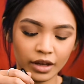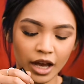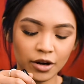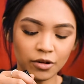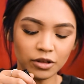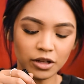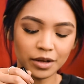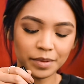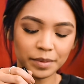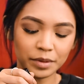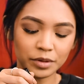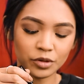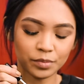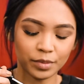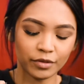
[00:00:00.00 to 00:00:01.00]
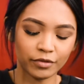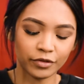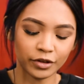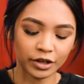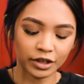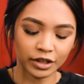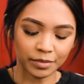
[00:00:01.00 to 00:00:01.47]
I know a lot of people do
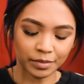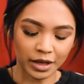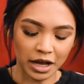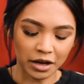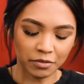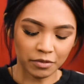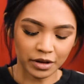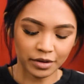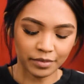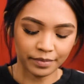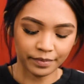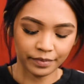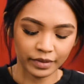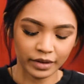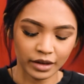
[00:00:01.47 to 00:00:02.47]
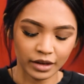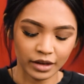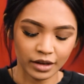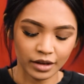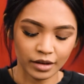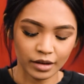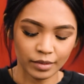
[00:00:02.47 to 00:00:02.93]
prefer the black one,
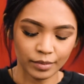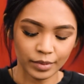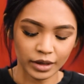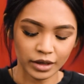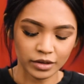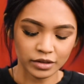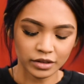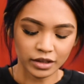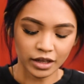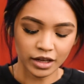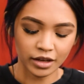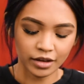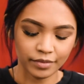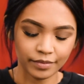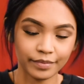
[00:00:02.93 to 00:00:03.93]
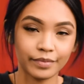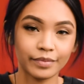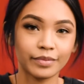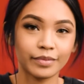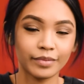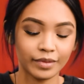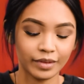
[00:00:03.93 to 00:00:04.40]
but here's the thing.
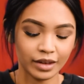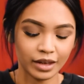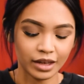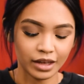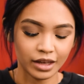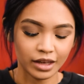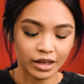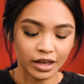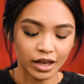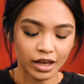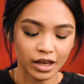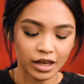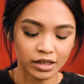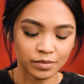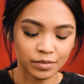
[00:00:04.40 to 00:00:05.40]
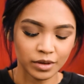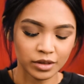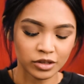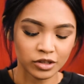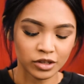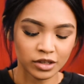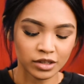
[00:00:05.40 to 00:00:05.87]
As
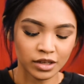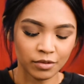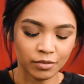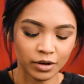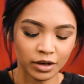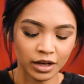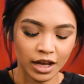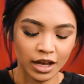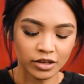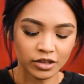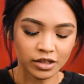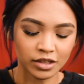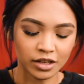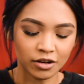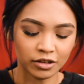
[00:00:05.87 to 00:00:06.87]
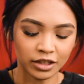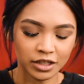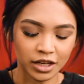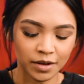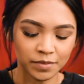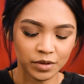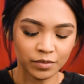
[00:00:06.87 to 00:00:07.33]
much as I wear lashes and all the
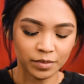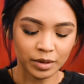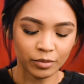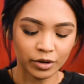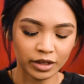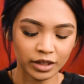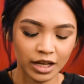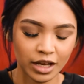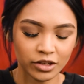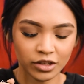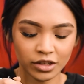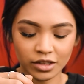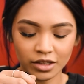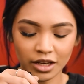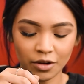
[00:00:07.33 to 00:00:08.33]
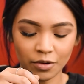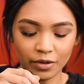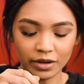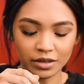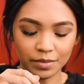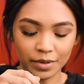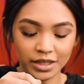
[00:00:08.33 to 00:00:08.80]
times I've been wearing lashes, like I
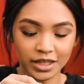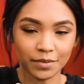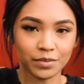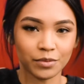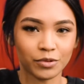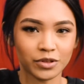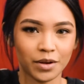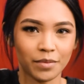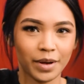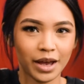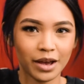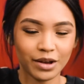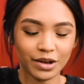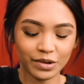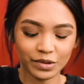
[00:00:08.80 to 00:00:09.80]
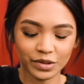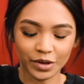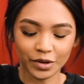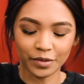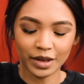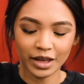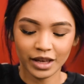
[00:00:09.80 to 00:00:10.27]
always mess up somehow.
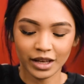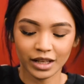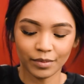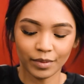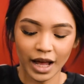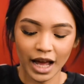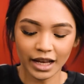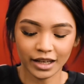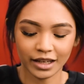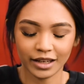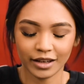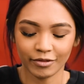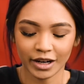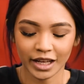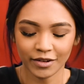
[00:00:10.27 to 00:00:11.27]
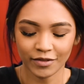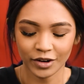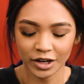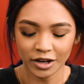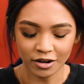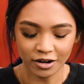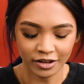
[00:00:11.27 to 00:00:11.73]
So the black, whenever I
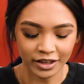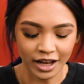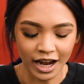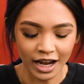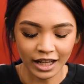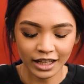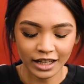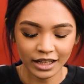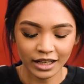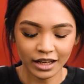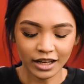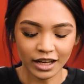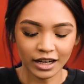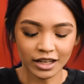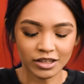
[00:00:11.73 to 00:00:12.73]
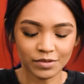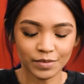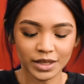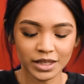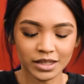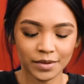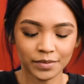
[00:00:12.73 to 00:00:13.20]
got it on the eyelid, it kind of just
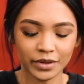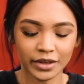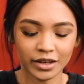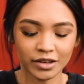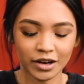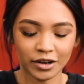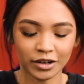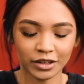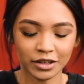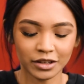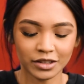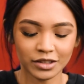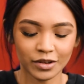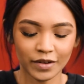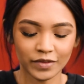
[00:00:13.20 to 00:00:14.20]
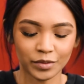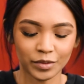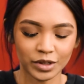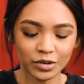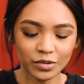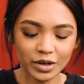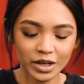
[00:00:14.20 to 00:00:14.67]
messes up the entire look, so I have to
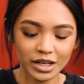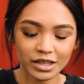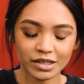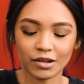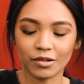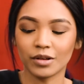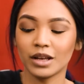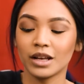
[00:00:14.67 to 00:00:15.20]
redo it. So